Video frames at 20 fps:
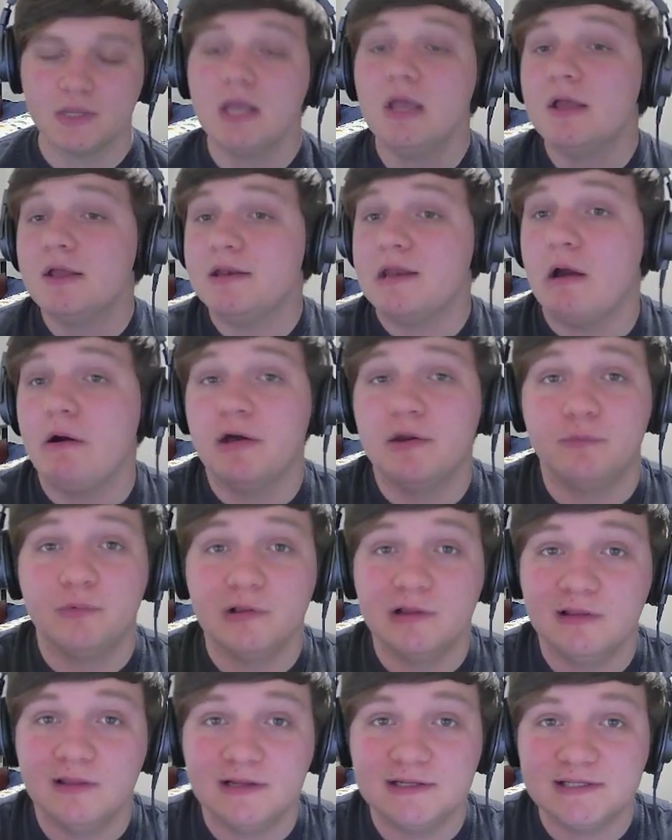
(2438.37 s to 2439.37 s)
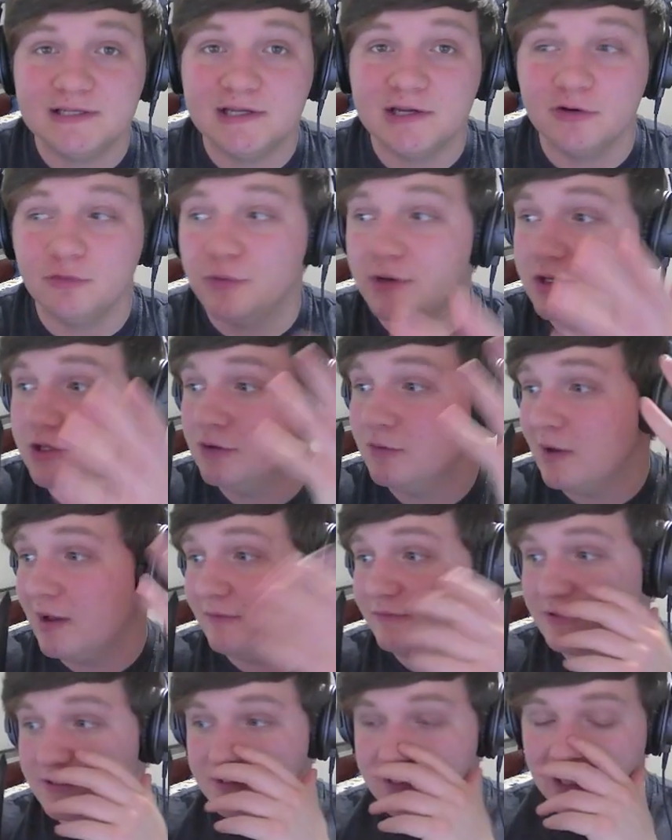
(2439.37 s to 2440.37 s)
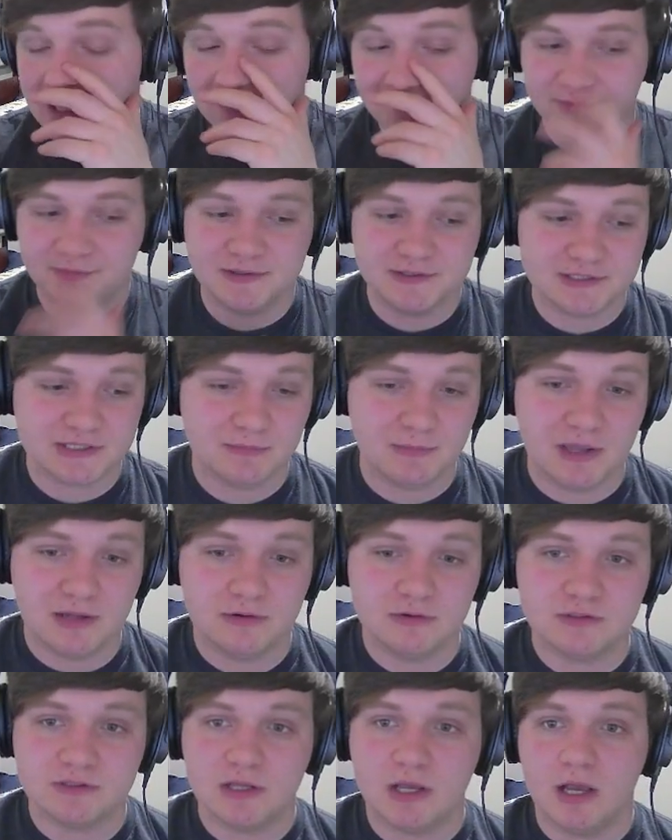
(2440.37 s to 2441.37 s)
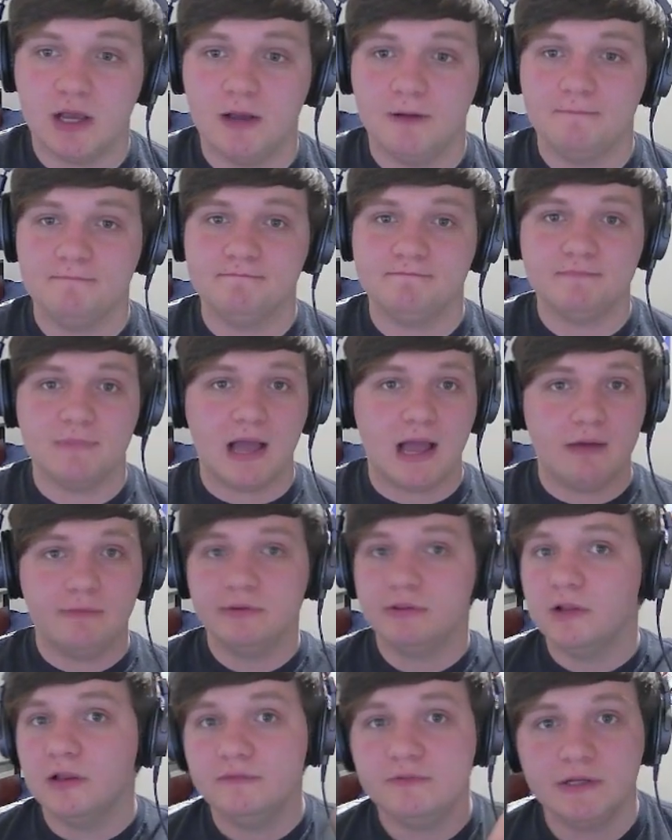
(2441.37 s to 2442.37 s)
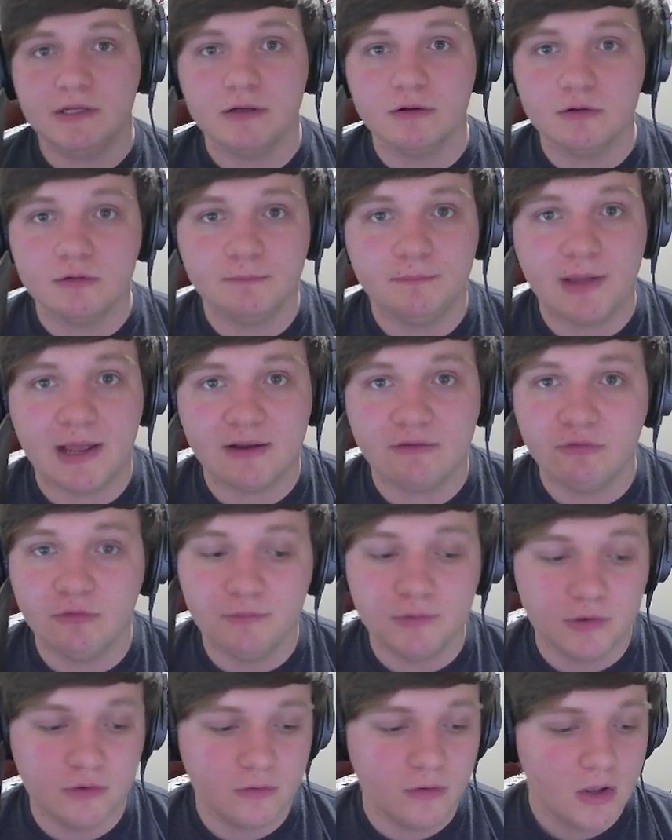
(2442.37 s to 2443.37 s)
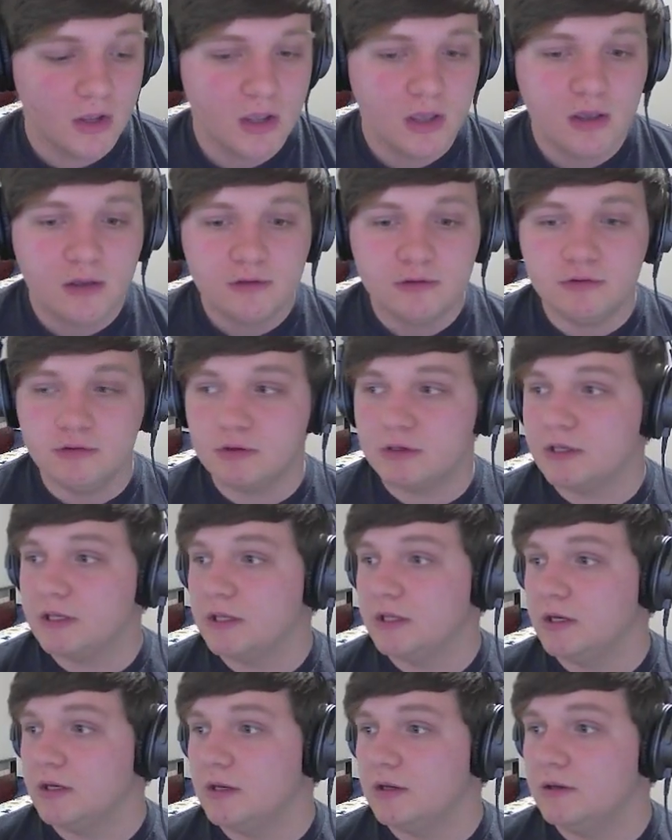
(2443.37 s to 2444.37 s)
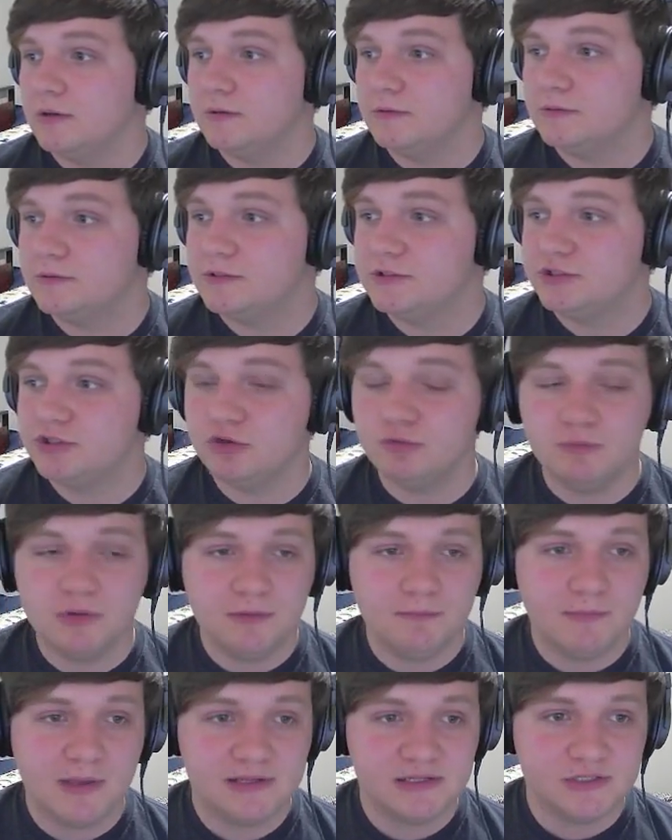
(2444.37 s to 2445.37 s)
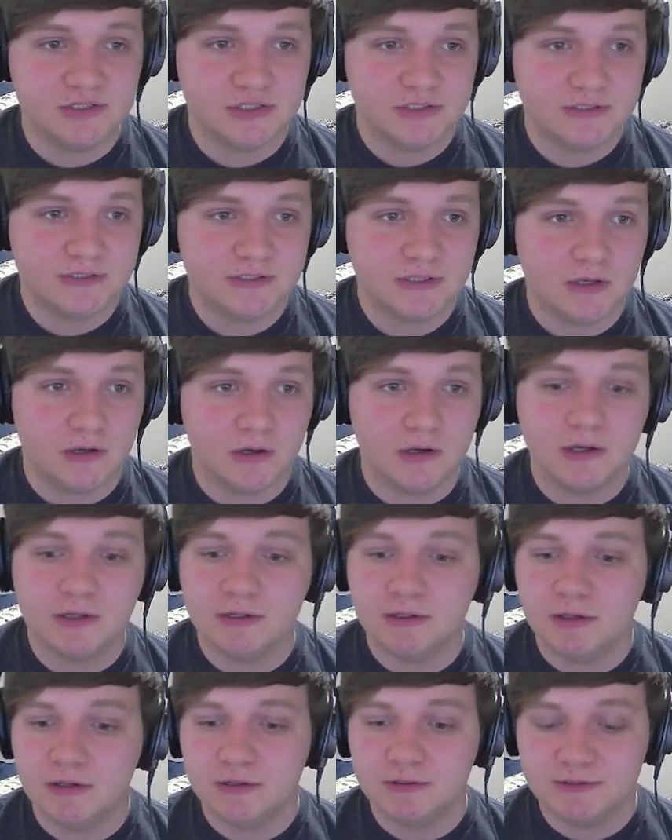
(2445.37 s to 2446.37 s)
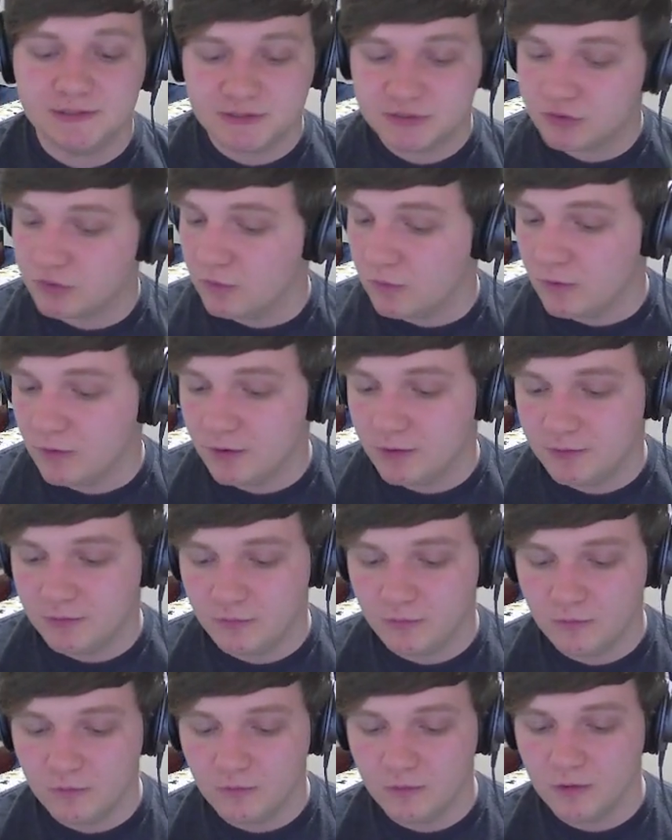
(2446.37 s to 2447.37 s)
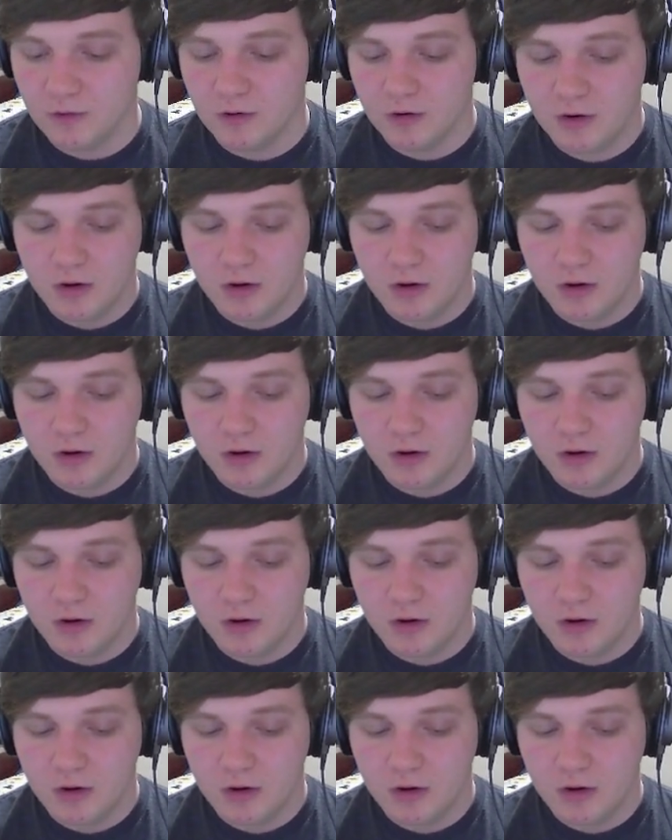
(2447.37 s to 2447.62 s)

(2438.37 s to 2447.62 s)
Now, I'd really like to hear what you have to say about these commanders. I would love to hear back from you. You can shoot me messages on Discord or